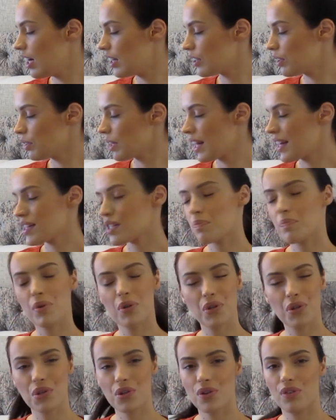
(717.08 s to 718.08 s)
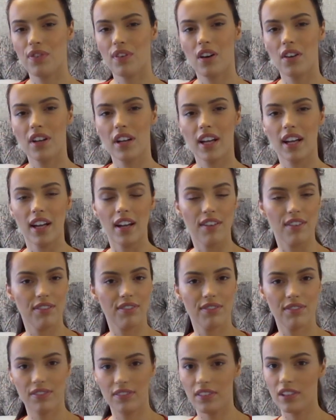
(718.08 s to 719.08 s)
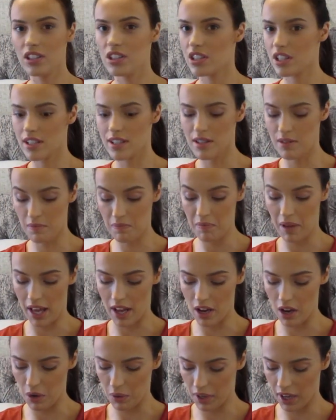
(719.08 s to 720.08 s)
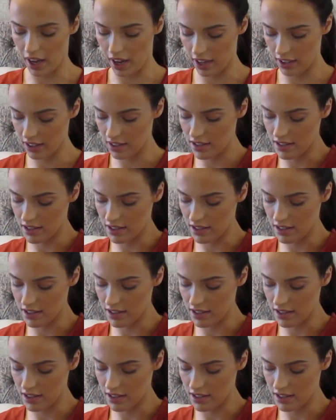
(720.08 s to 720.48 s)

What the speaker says: I don't like to put stuff on it if she's a-okay,